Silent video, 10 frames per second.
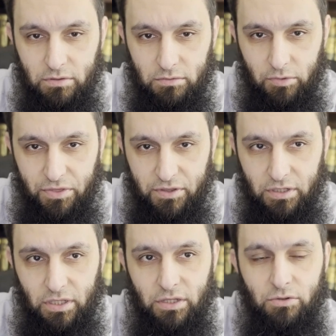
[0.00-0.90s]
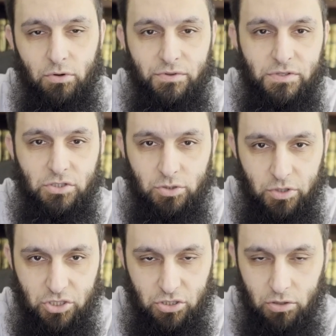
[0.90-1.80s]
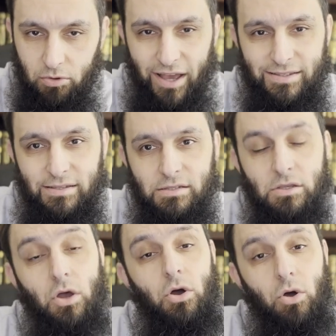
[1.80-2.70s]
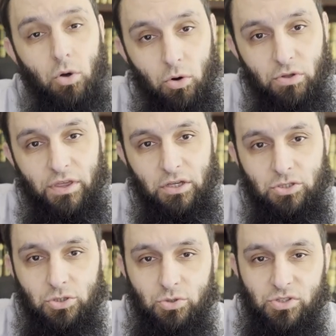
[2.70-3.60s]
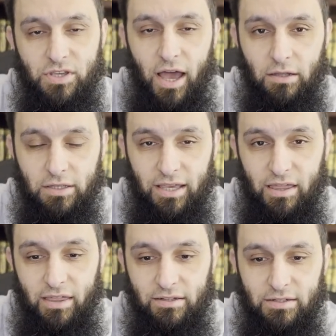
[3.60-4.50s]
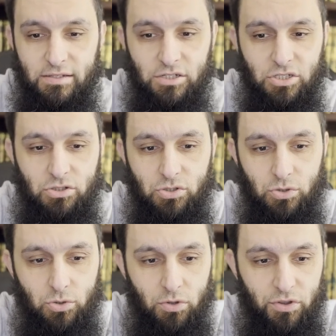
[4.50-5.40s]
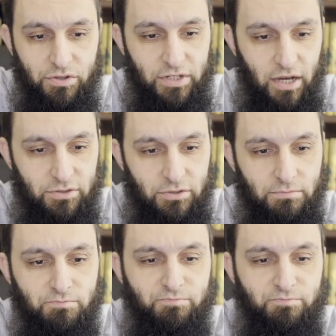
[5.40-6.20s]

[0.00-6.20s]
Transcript: the need or the situation arises, or they can choose to allocate that decision to the doctor.